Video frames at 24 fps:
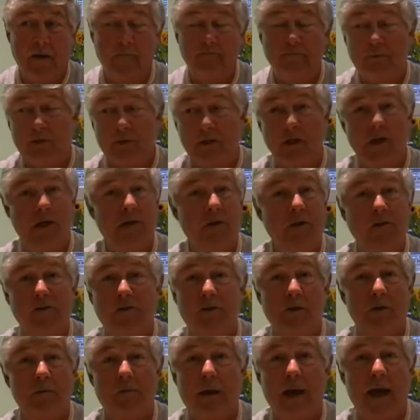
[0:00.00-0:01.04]
I didn't
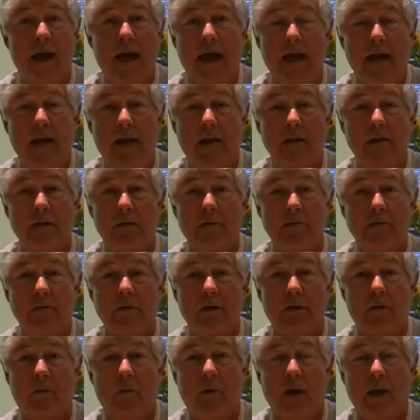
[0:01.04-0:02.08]
do too bad. I
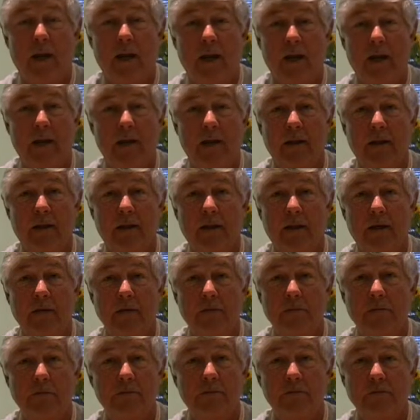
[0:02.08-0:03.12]
don't think I won
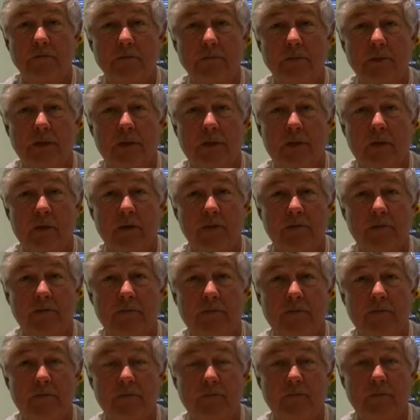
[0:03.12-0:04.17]
anything. That's
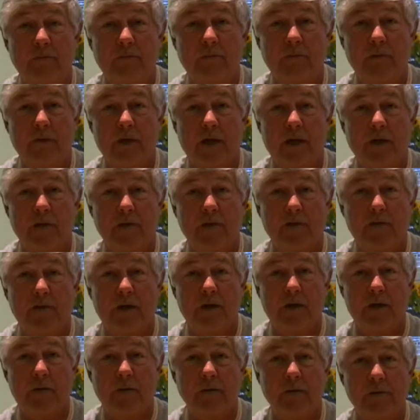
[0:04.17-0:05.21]
the.
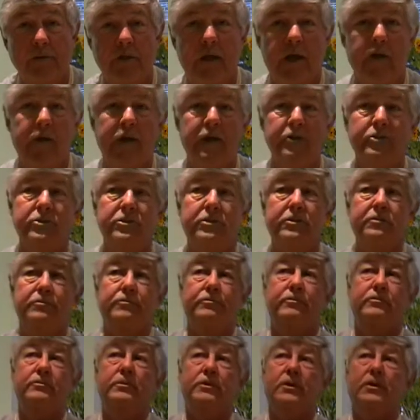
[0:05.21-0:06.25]
Cantarella was
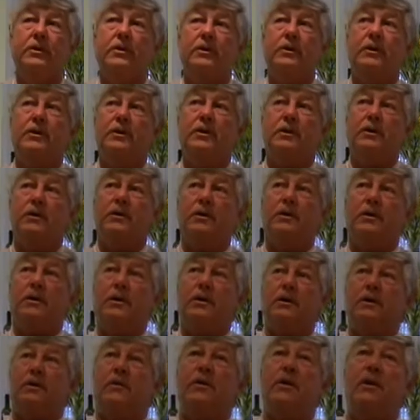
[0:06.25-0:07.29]
actually.
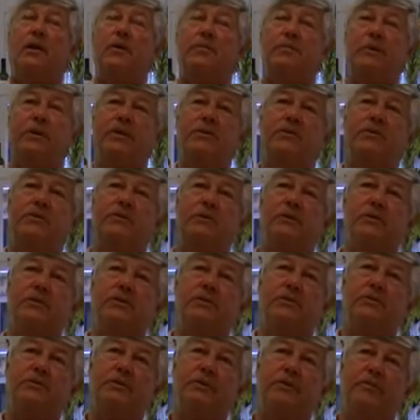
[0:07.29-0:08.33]
I think I'd been to
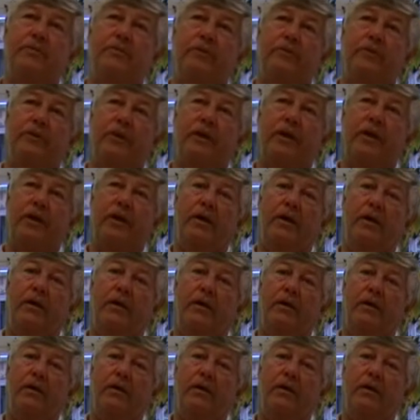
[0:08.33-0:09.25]
Insel before that.